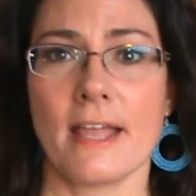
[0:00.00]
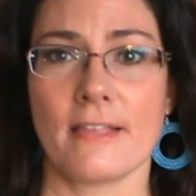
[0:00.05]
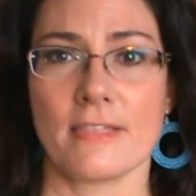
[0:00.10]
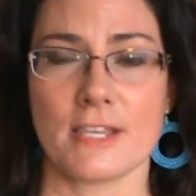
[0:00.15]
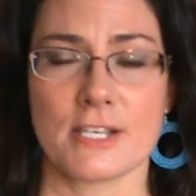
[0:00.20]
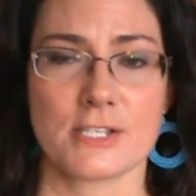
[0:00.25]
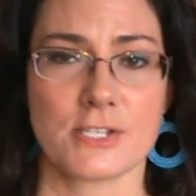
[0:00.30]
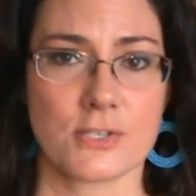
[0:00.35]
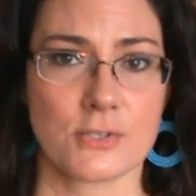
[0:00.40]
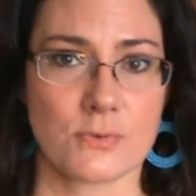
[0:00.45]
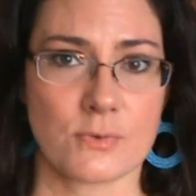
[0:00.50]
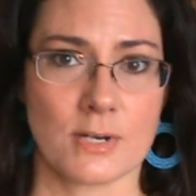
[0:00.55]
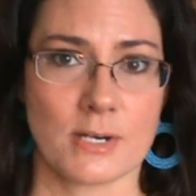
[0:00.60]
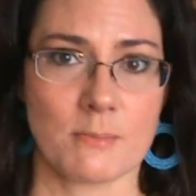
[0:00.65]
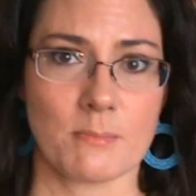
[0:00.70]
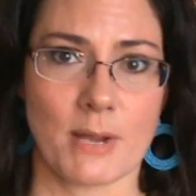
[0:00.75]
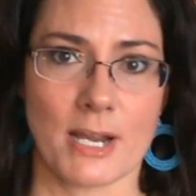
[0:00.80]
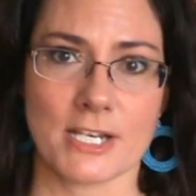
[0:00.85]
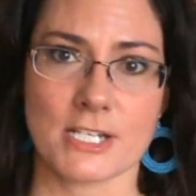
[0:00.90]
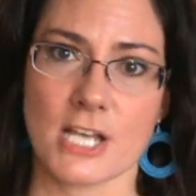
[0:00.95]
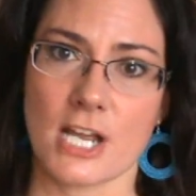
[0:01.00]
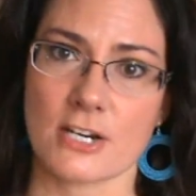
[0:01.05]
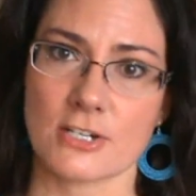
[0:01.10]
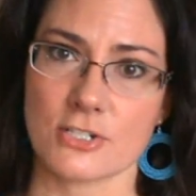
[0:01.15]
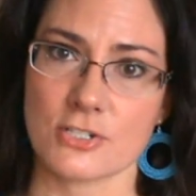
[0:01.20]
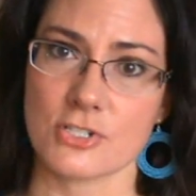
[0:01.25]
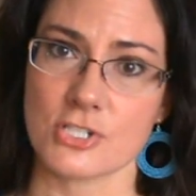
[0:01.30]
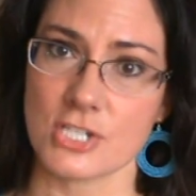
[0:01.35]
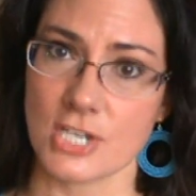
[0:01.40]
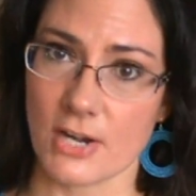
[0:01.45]
And this is written by
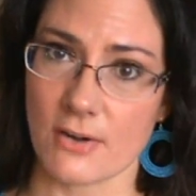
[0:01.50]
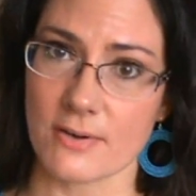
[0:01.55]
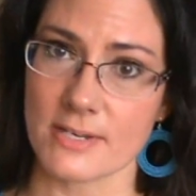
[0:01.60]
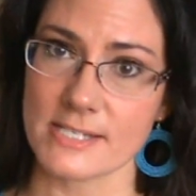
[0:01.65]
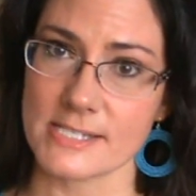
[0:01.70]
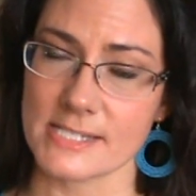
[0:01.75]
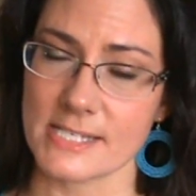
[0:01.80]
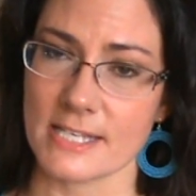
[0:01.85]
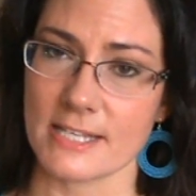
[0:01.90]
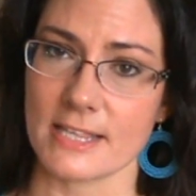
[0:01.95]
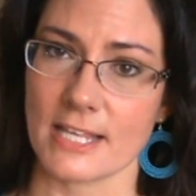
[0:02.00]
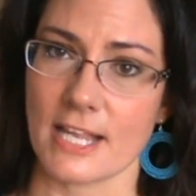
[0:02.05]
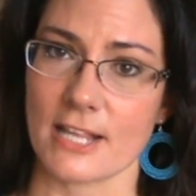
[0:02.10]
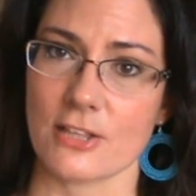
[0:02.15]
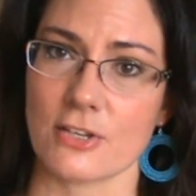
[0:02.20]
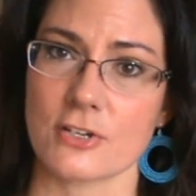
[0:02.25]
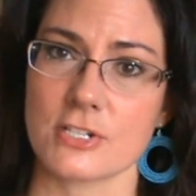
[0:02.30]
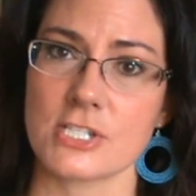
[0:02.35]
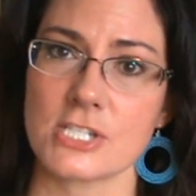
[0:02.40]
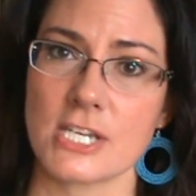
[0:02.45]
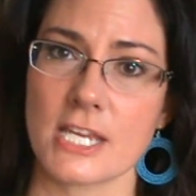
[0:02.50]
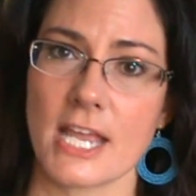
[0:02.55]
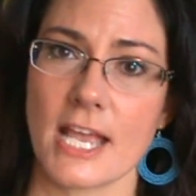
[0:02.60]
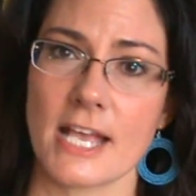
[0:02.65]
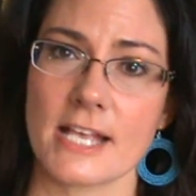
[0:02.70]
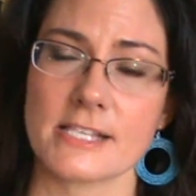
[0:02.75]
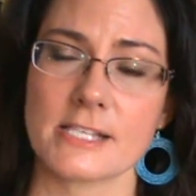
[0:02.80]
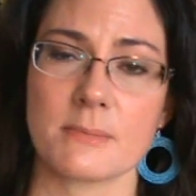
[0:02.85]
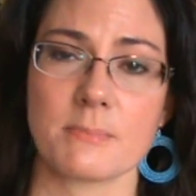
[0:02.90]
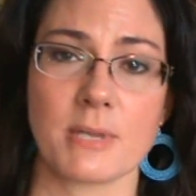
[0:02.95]
Dr. Sherry Seethaler, and she
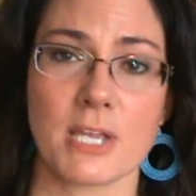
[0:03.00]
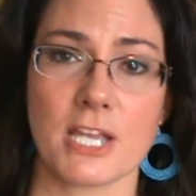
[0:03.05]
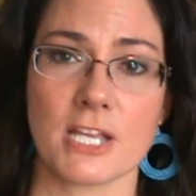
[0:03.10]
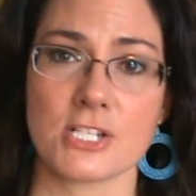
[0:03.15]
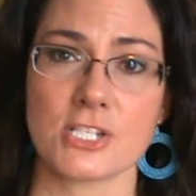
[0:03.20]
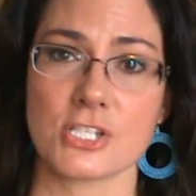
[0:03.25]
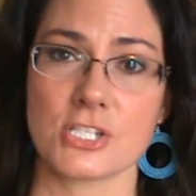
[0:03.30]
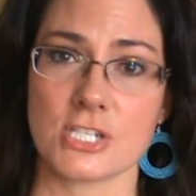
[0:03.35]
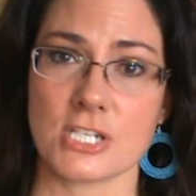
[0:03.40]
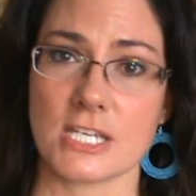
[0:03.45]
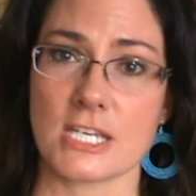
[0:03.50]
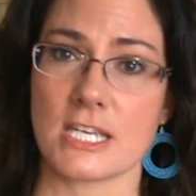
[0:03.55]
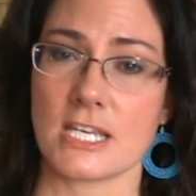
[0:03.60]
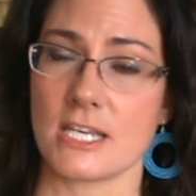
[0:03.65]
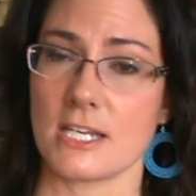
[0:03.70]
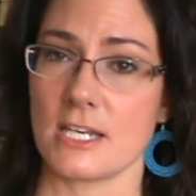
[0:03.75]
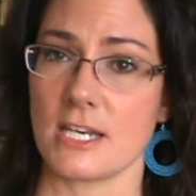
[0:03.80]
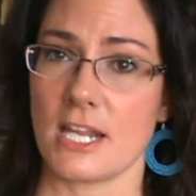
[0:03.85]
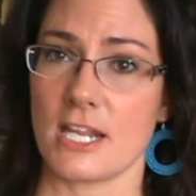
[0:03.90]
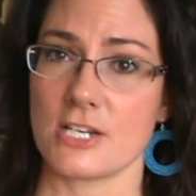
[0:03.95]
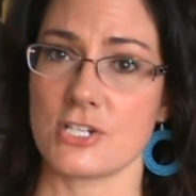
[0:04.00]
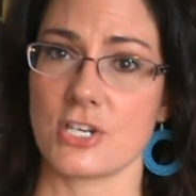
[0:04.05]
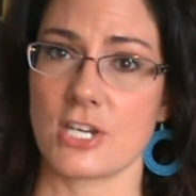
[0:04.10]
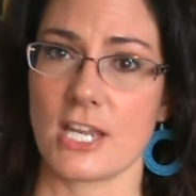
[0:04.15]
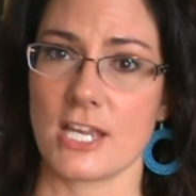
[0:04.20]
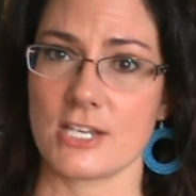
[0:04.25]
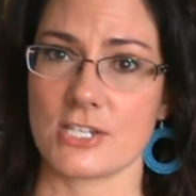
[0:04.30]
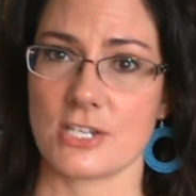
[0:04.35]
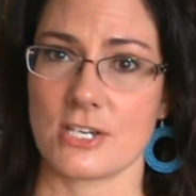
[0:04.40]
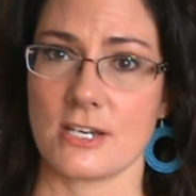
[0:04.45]
has a PhD in
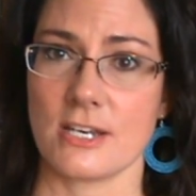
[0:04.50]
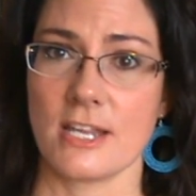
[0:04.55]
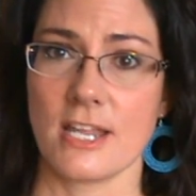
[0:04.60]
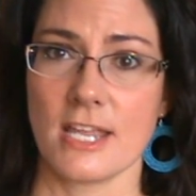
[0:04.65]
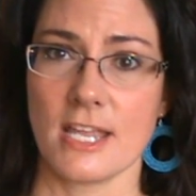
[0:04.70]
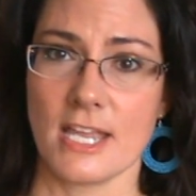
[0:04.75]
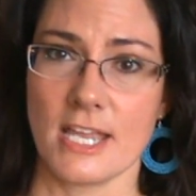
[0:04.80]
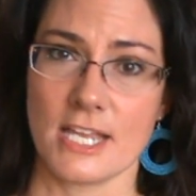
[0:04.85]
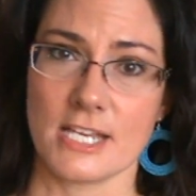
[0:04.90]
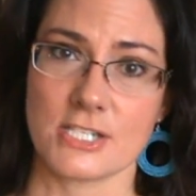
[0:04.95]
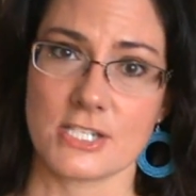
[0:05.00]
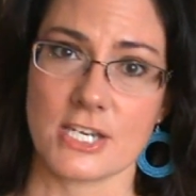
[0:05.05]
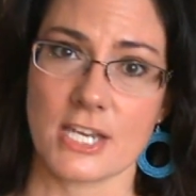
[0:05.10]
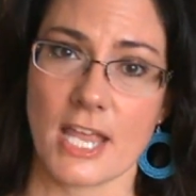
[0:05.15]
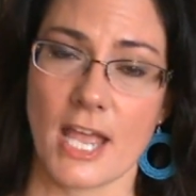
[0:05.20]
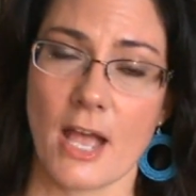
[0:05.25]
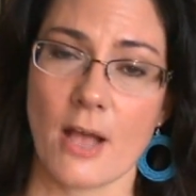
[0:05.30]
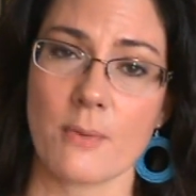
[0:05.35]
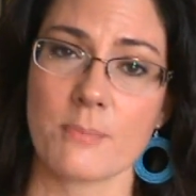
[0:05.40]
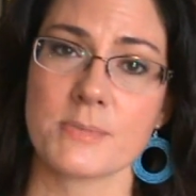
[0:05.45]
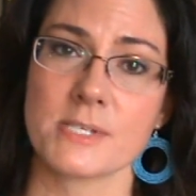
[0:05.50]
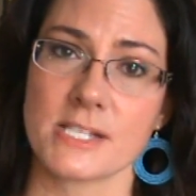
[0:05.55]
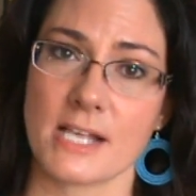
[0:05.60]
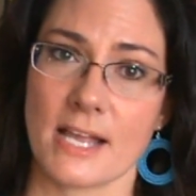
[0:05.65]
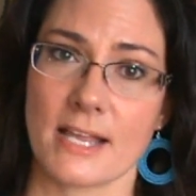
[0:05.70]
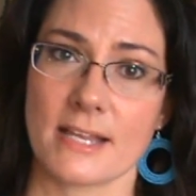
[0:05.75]
education, and she helps